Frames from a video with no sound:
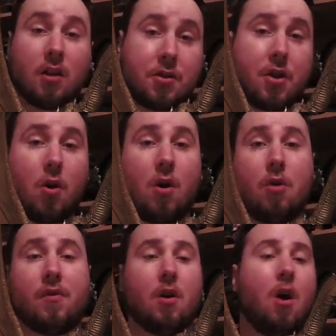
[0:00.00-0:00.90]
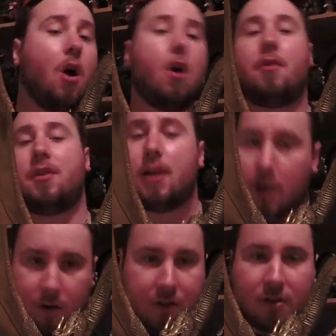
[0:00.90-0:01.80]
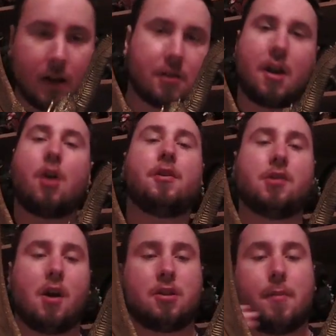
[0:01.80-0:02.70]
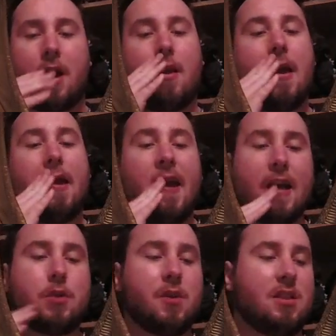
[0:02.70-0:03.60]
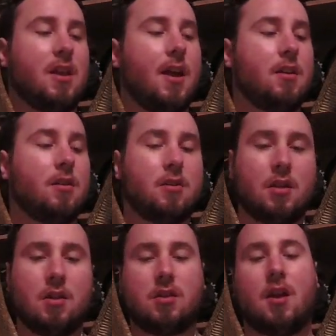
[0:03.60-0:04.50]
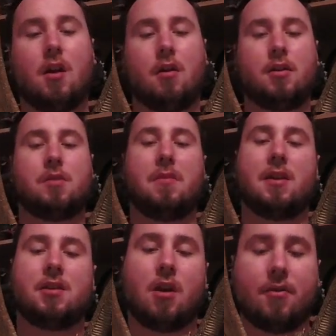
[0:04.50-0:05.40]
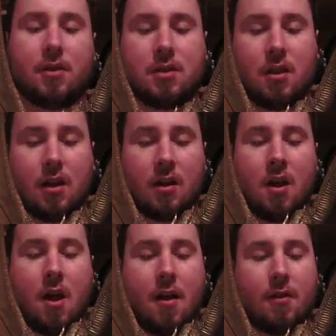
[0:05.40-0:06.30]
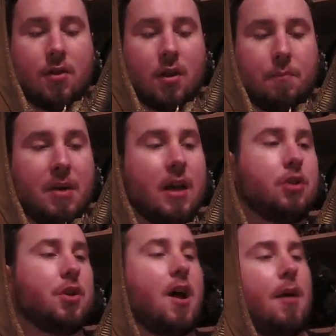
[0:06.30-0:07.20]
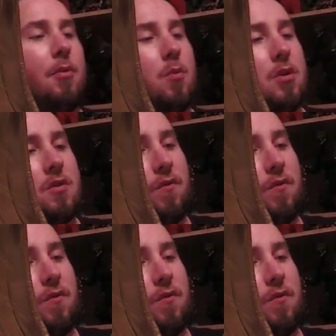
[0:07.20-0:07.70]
let's go over all the nitty-gritty things that I already talked about. As we said, detail is amazing on this thing. The paint job was